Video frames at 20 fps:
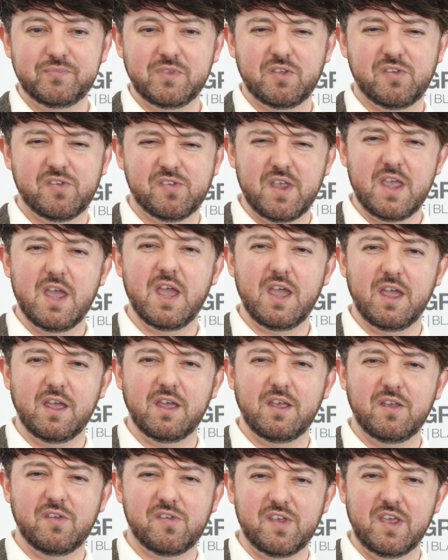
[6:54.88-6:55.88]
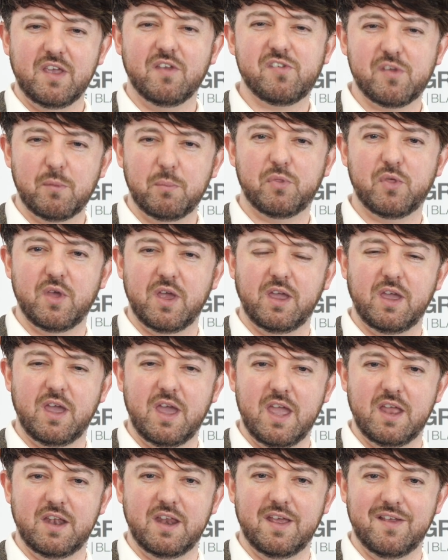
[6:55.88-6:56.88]
seeing something
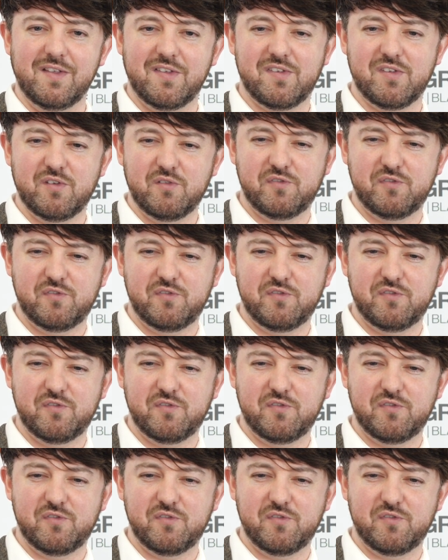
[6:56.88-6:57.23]
in its